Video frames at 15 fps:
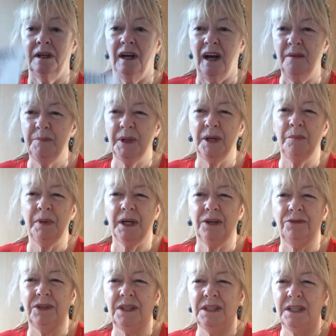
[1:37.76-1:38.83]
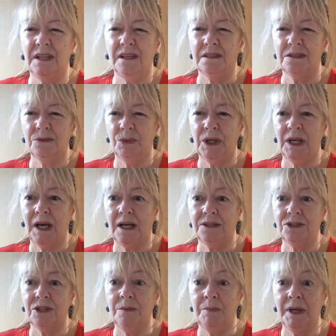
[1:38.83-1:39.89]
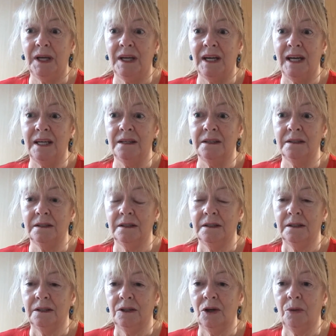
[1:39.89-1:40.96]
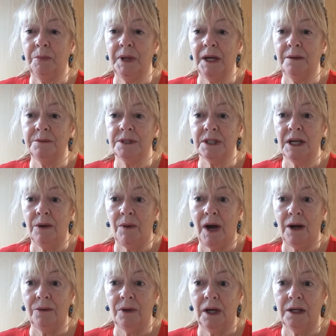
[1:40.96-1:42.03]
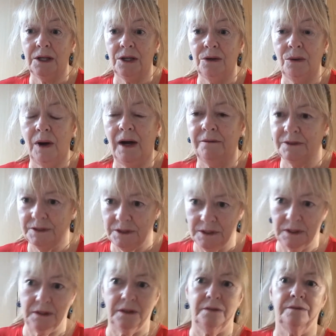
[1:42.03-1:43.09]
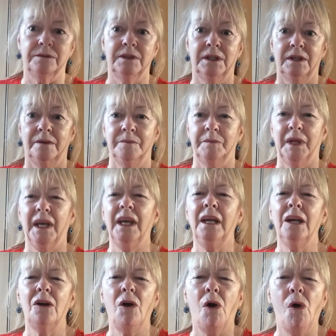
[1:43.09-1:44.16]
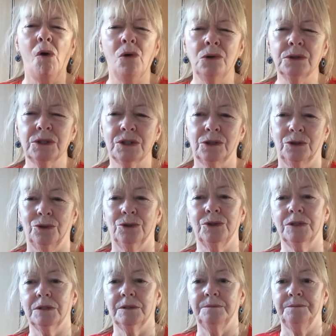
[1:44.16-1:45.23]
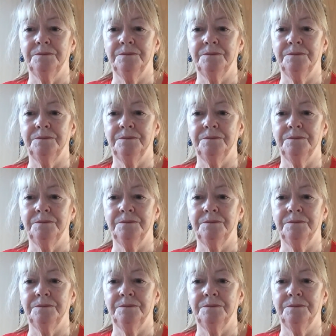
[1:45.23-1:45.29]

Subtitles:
I've been a bit greedy this week, actually, being in. Not being able to go out like you haven't. And I've eaten all sorts.